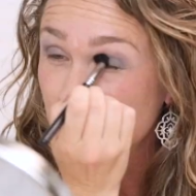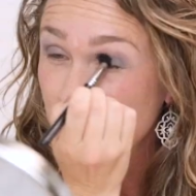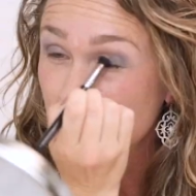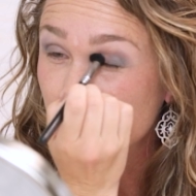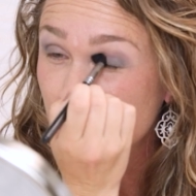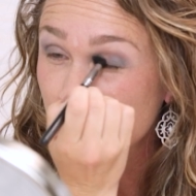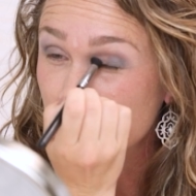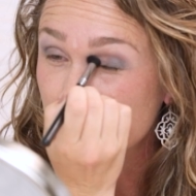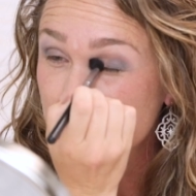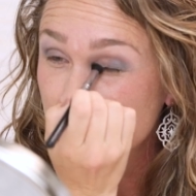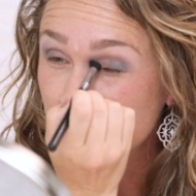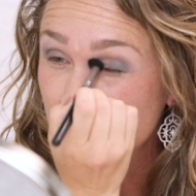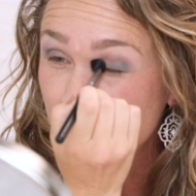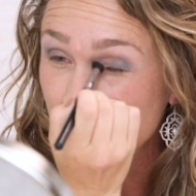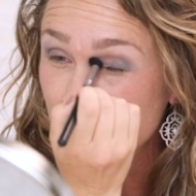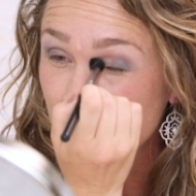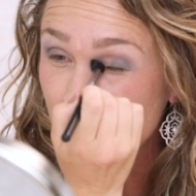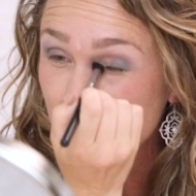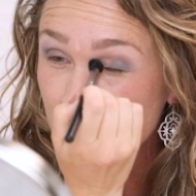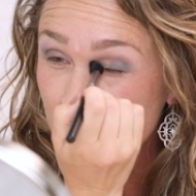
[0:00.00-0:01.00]
So it's a
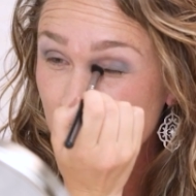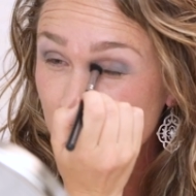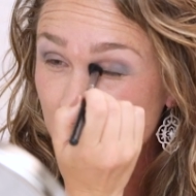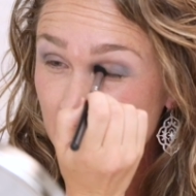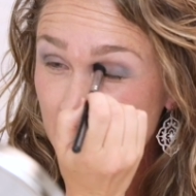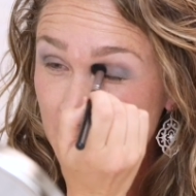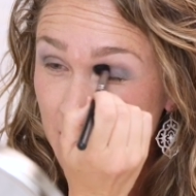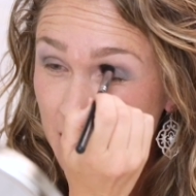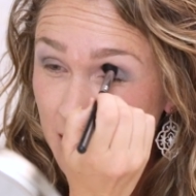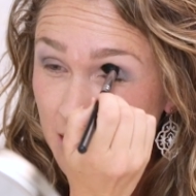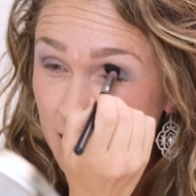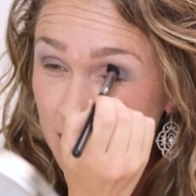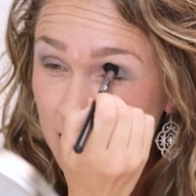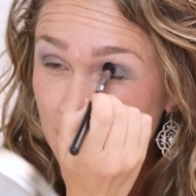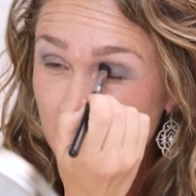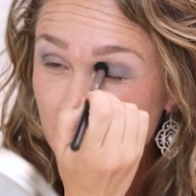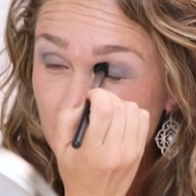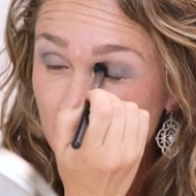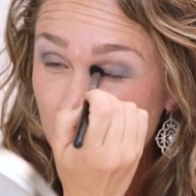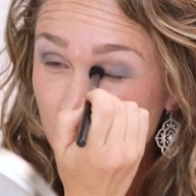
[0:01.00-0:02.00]
great one to put in the
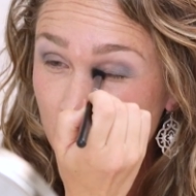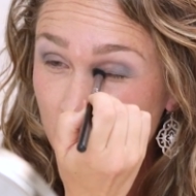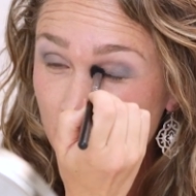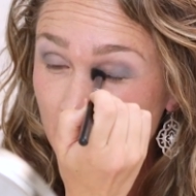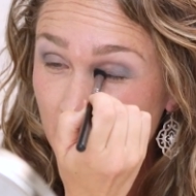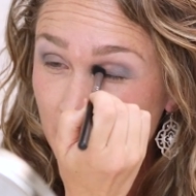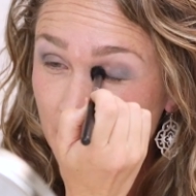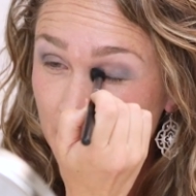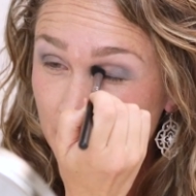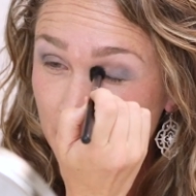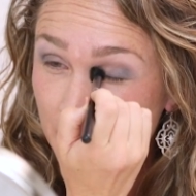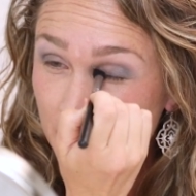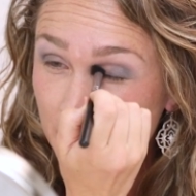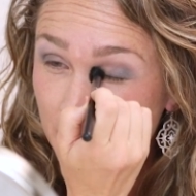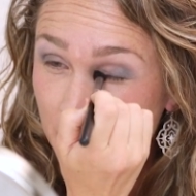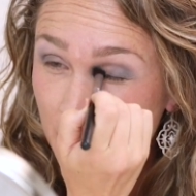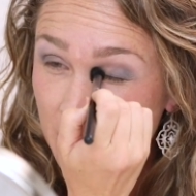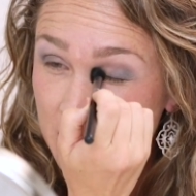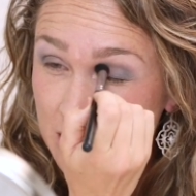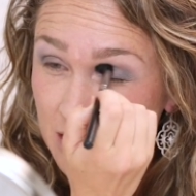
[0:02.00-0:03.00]
um,
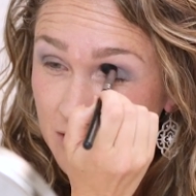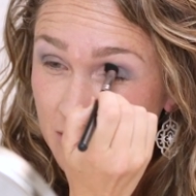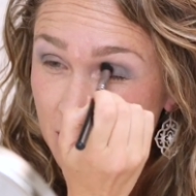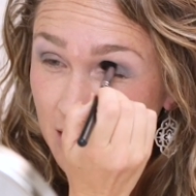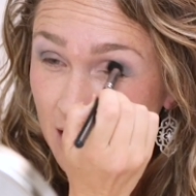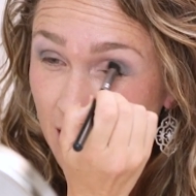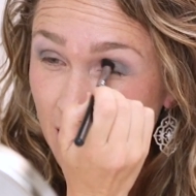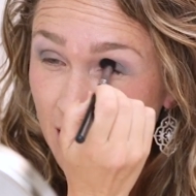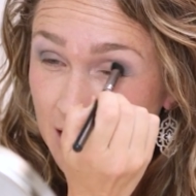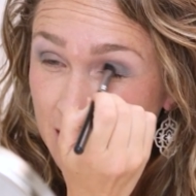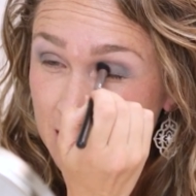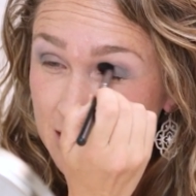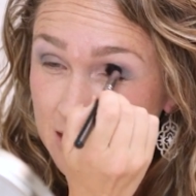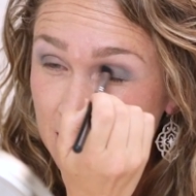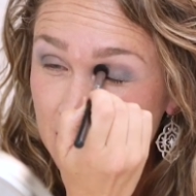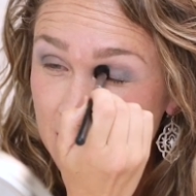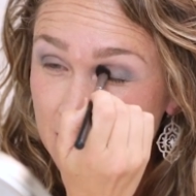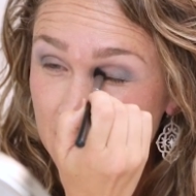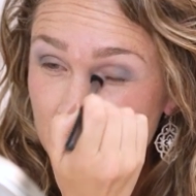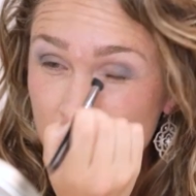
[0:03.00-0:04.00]
points of your eyes
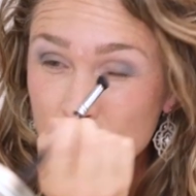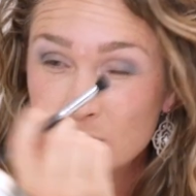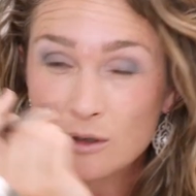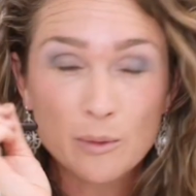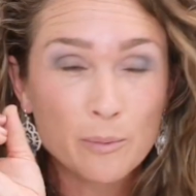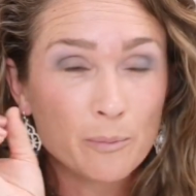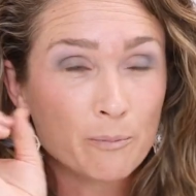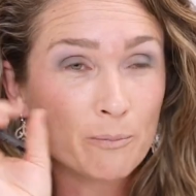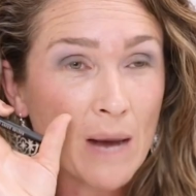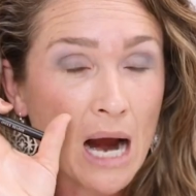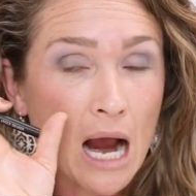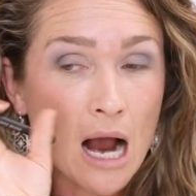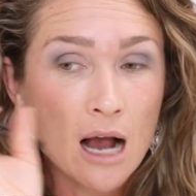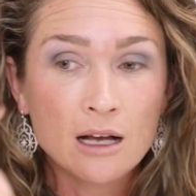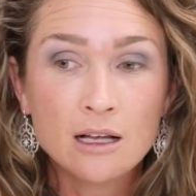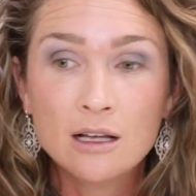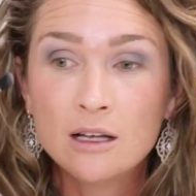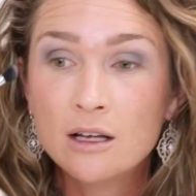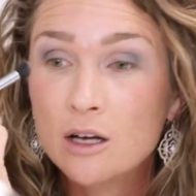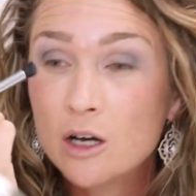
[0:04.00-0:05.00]
because it will
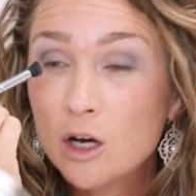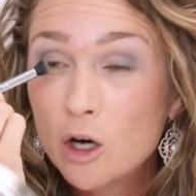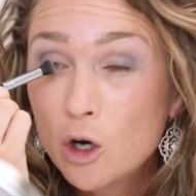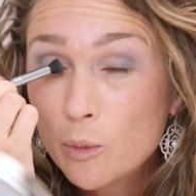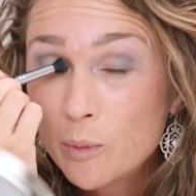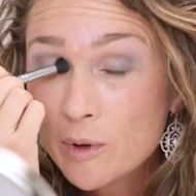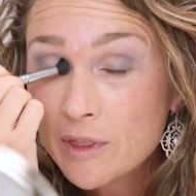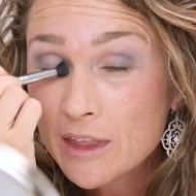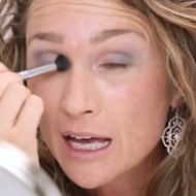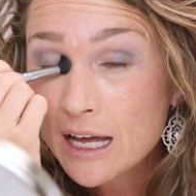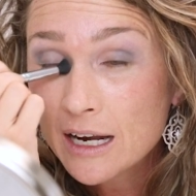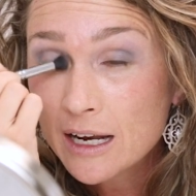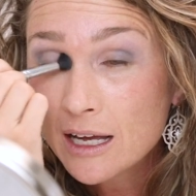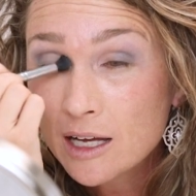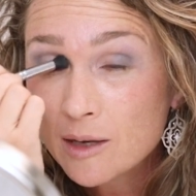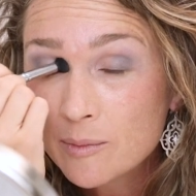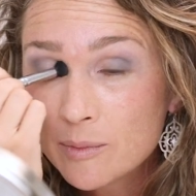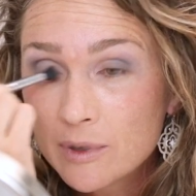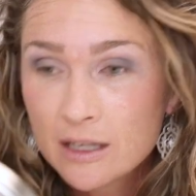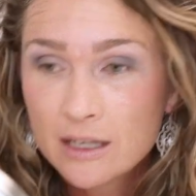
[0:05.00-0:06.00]
open that
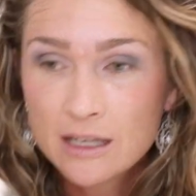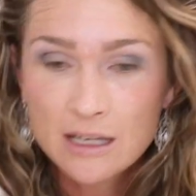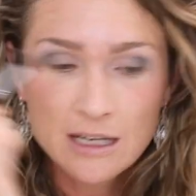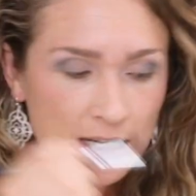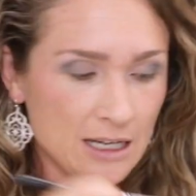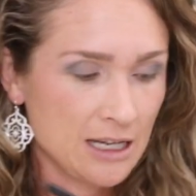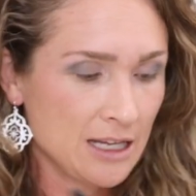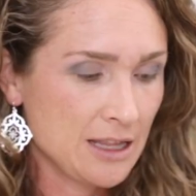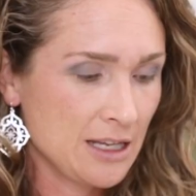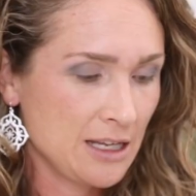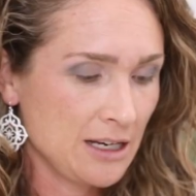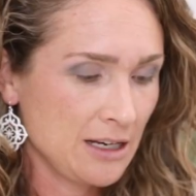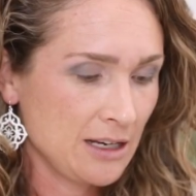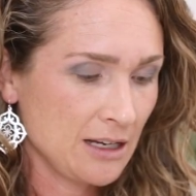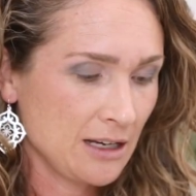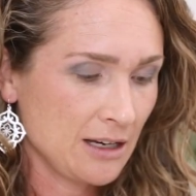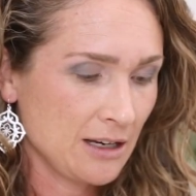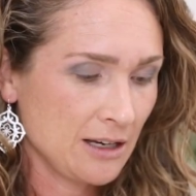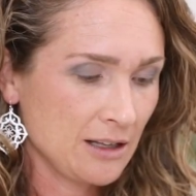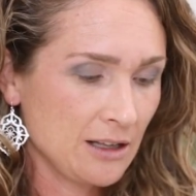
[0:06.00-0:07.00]
up. And then
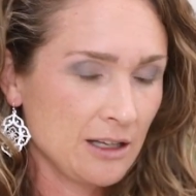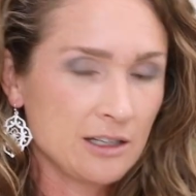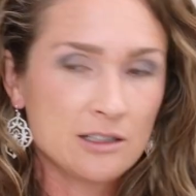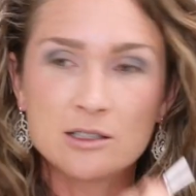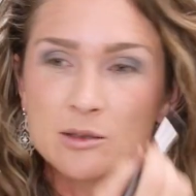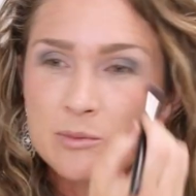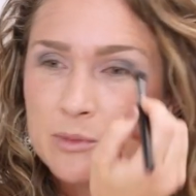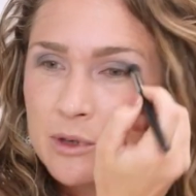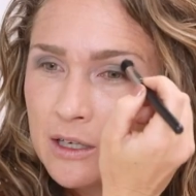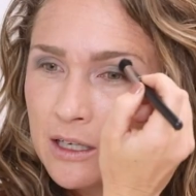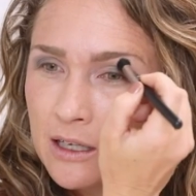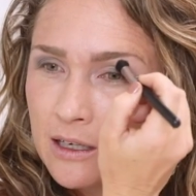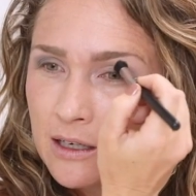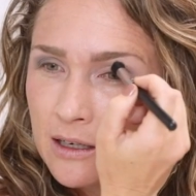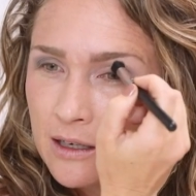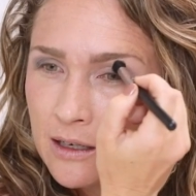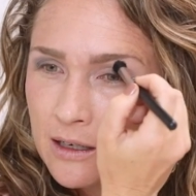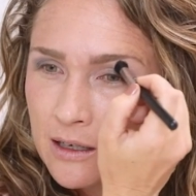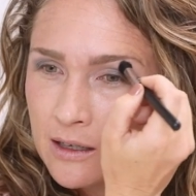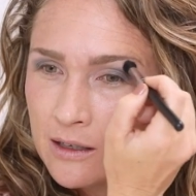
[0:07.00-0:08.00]
I like to put
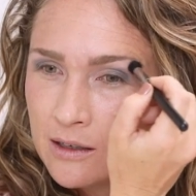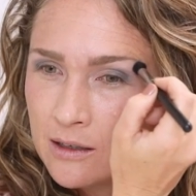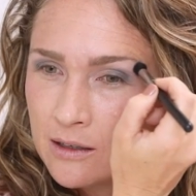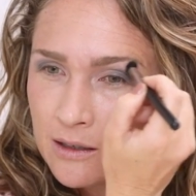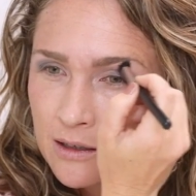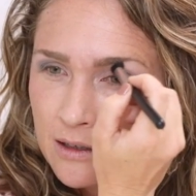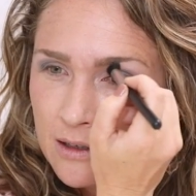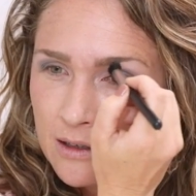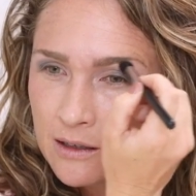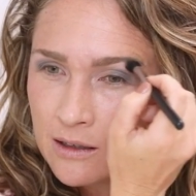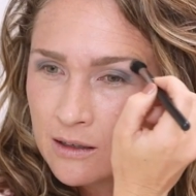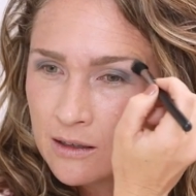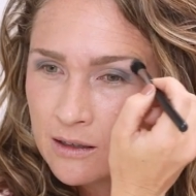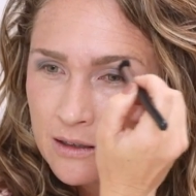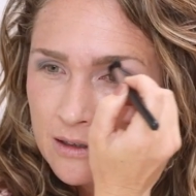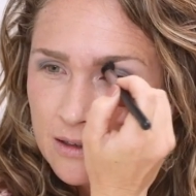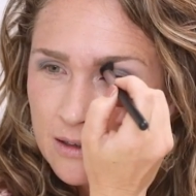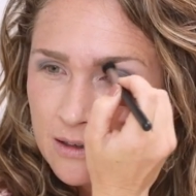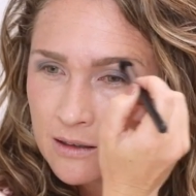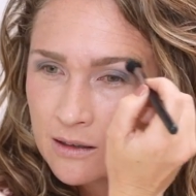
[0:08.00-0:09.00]
it under
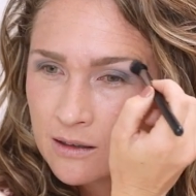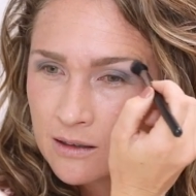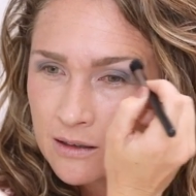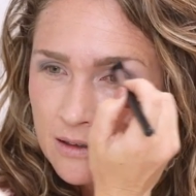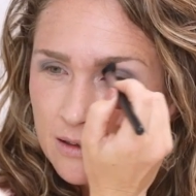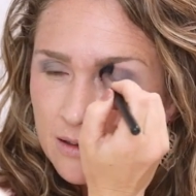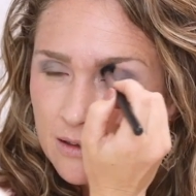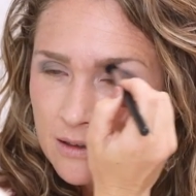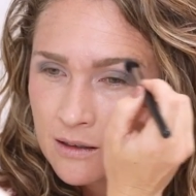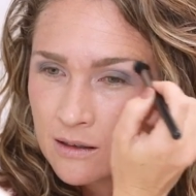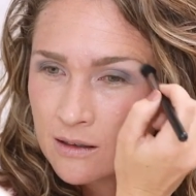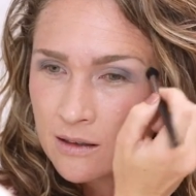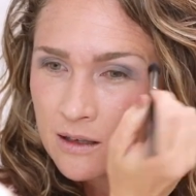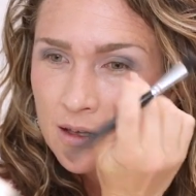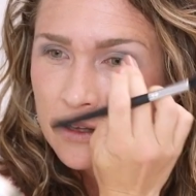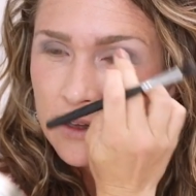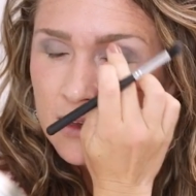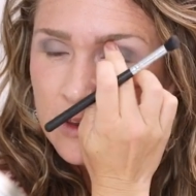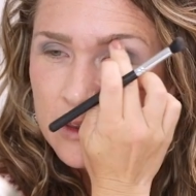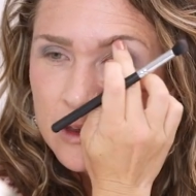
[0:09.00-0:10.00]

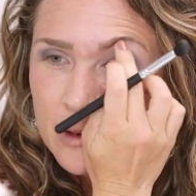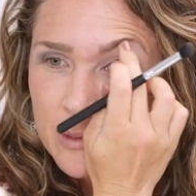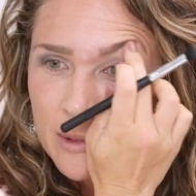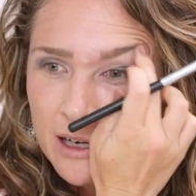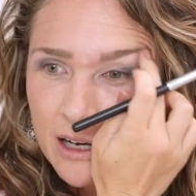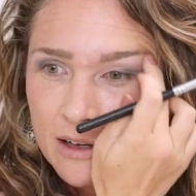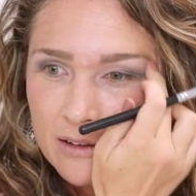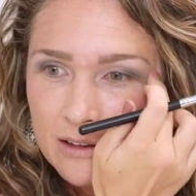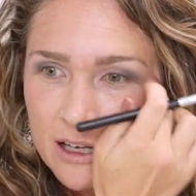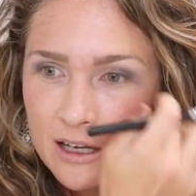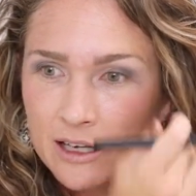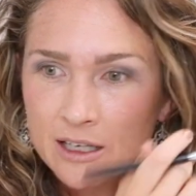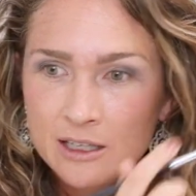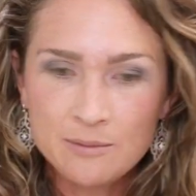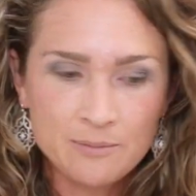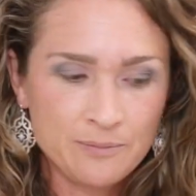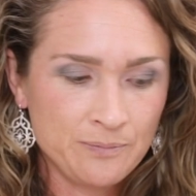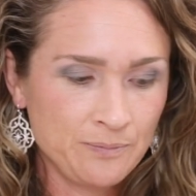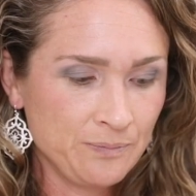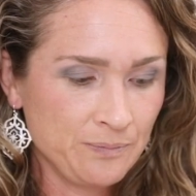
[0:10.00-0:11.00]
the brow line